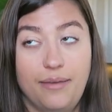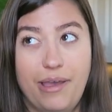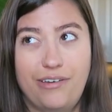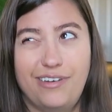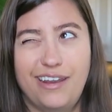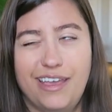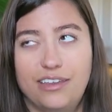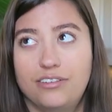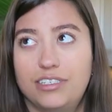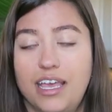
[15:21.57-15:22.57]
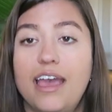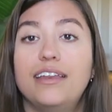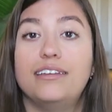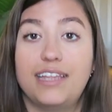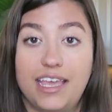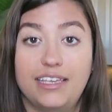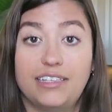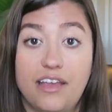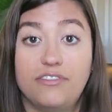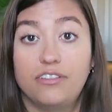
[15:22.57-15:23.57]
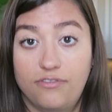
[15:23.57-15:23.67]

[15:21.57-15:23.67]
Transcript: about nine or ten days after